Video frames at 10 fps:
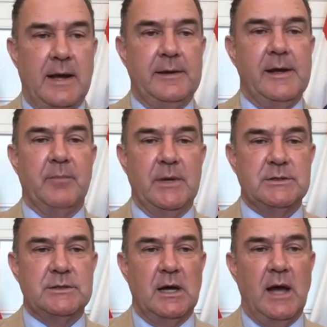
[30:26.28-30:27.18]
Yeah,
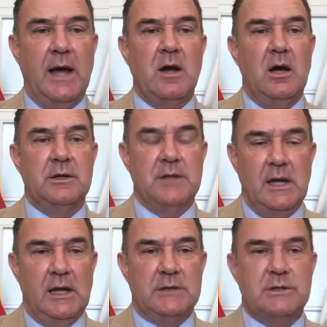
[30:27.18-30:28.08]
it's I call
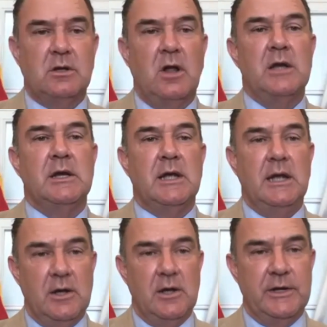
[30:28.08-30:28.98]
it's a Claudia
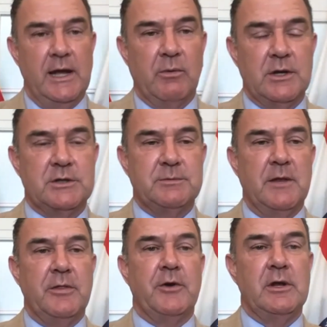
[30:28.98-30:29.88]
Kehoe day. We're going to
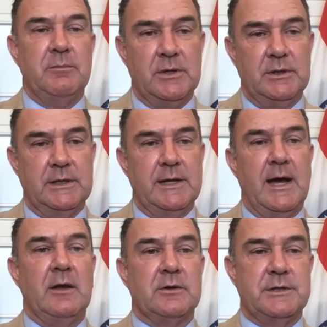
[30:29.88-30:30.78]
spend $30 billion in 8
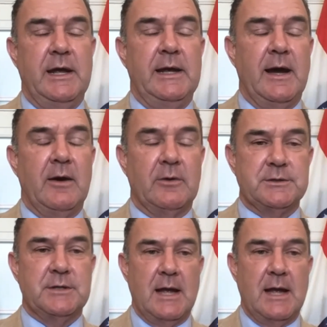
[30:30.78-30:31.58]
hours.